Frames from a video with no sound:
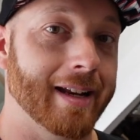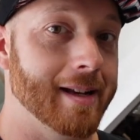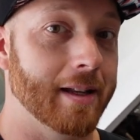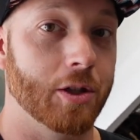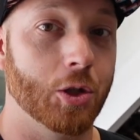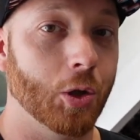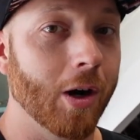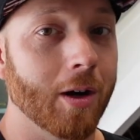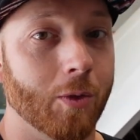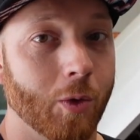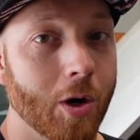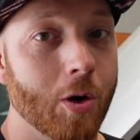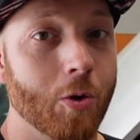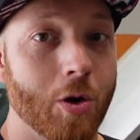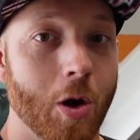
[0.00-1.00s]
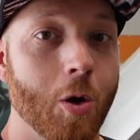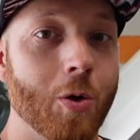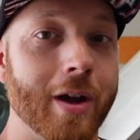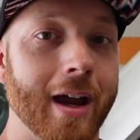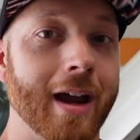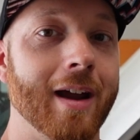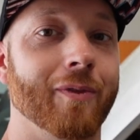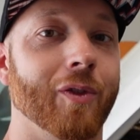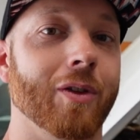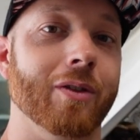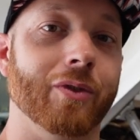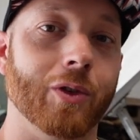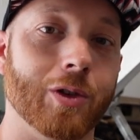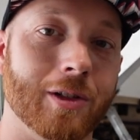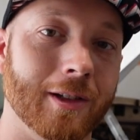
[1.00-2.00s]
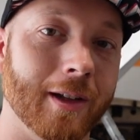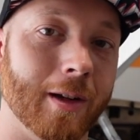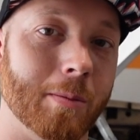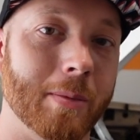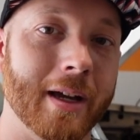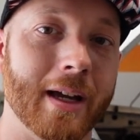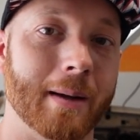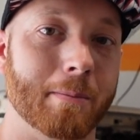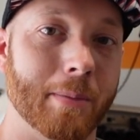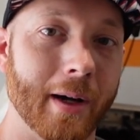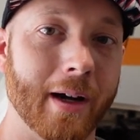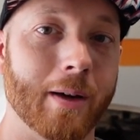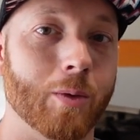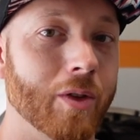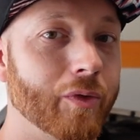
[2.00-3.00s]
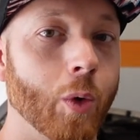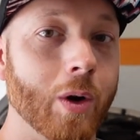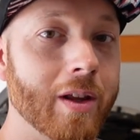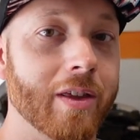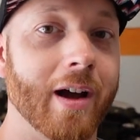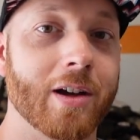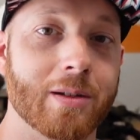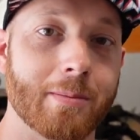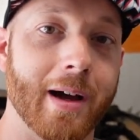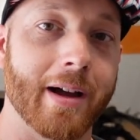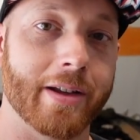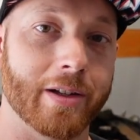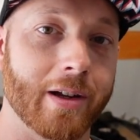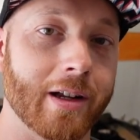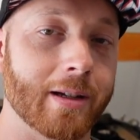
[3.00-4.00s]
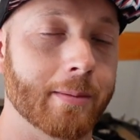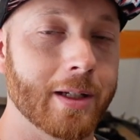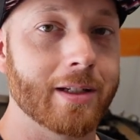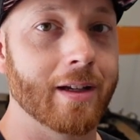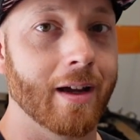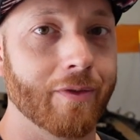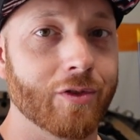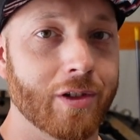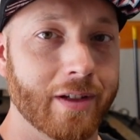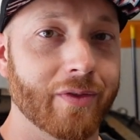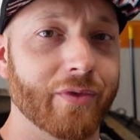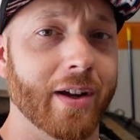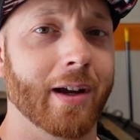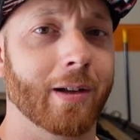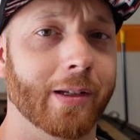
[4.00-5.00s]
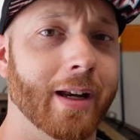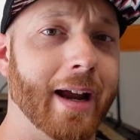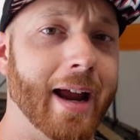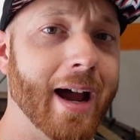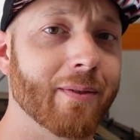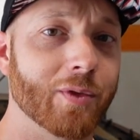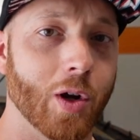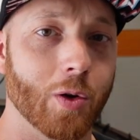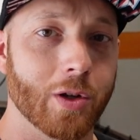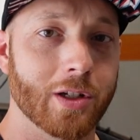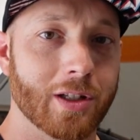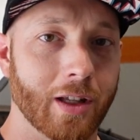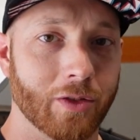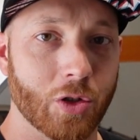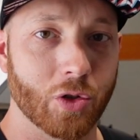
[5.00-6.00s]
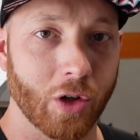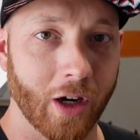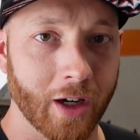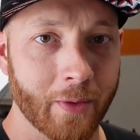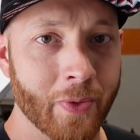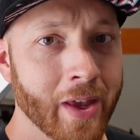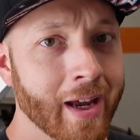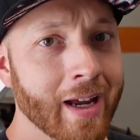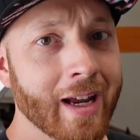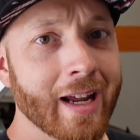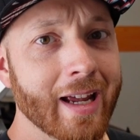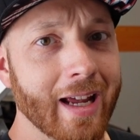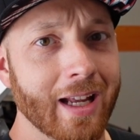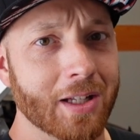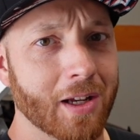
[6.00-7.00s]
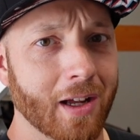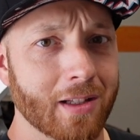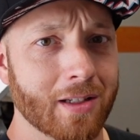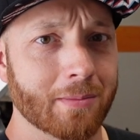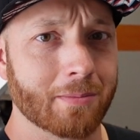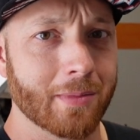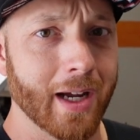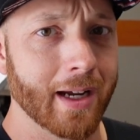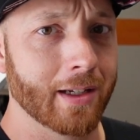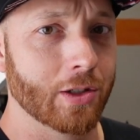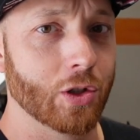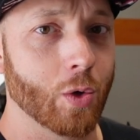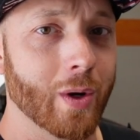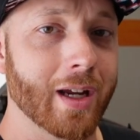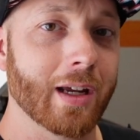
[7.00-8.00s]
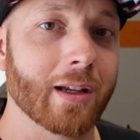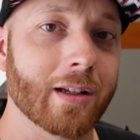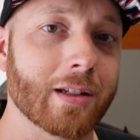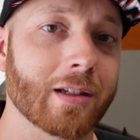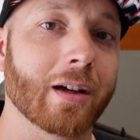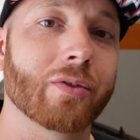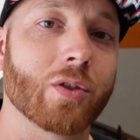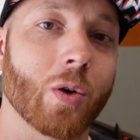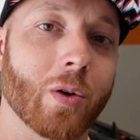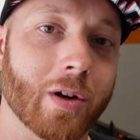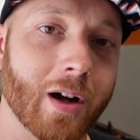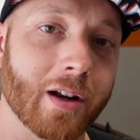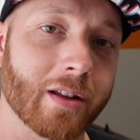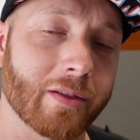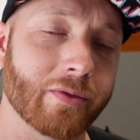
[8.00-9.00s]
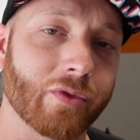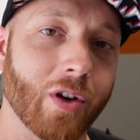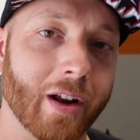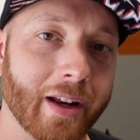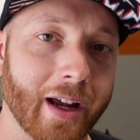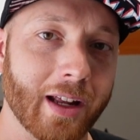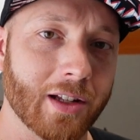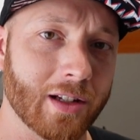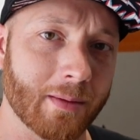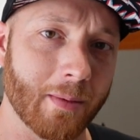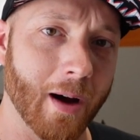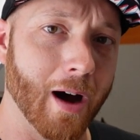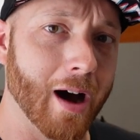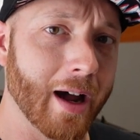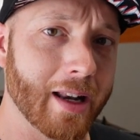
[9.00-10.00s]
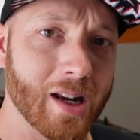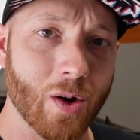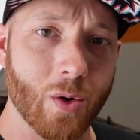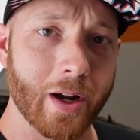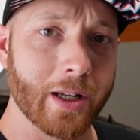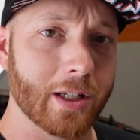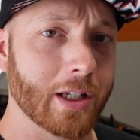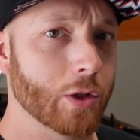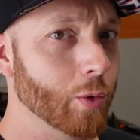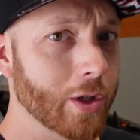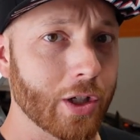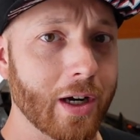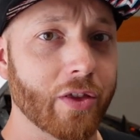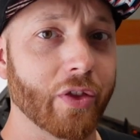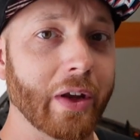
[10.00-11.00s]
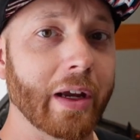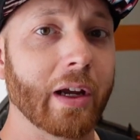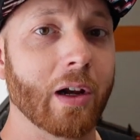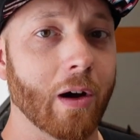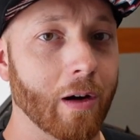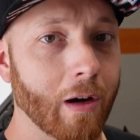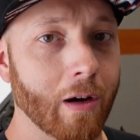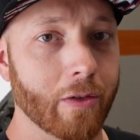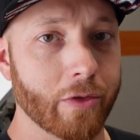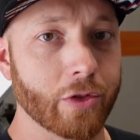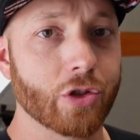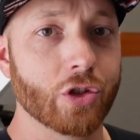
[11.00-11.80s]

the truck rode okay for the first little bit, but with 40,000 miles on them, it's definitely failed. And I have noticed that the truck It's got some kind of squeaking and stuff going on in the front end, some odd noises, which I think are the